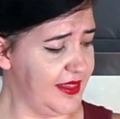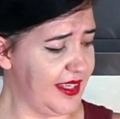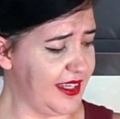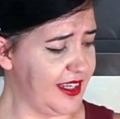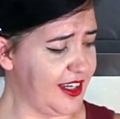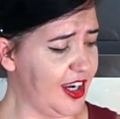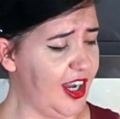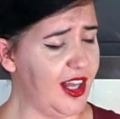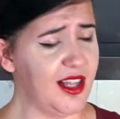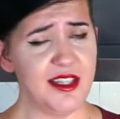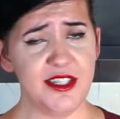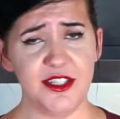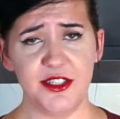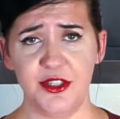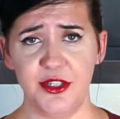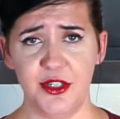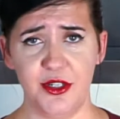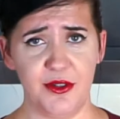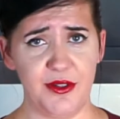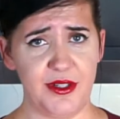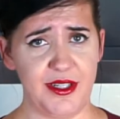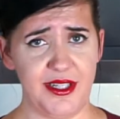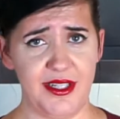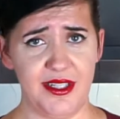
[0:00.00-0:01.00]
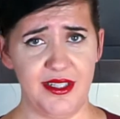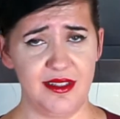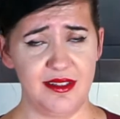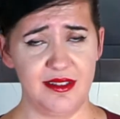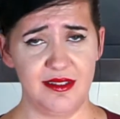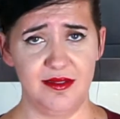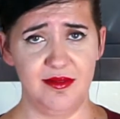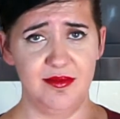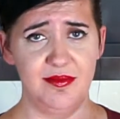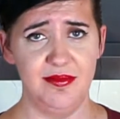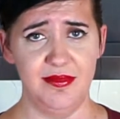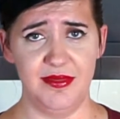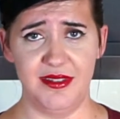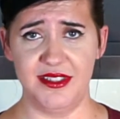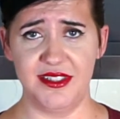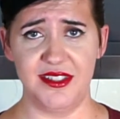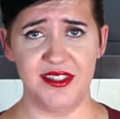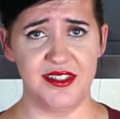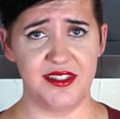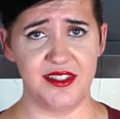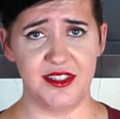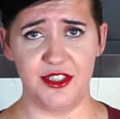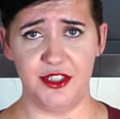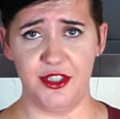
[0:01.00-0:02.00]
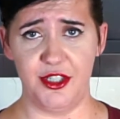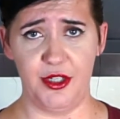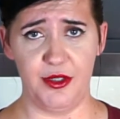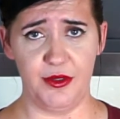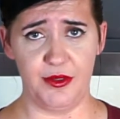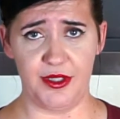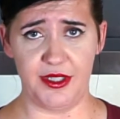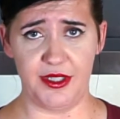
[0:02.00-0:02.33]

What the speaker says: They call it gnocchi. This isn't